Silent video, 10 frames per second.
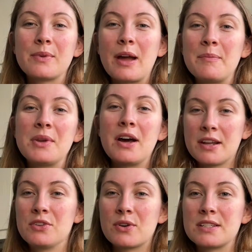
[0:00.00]
not
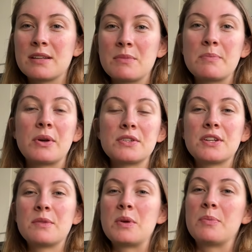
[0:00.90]
endorsing meatballs to
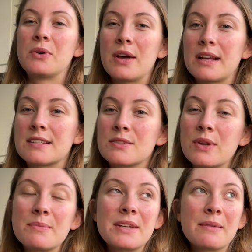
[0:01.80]
the people, I guess is what
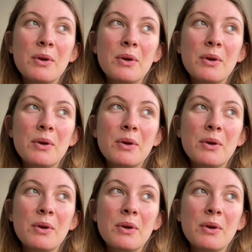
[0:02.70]
I'm saying.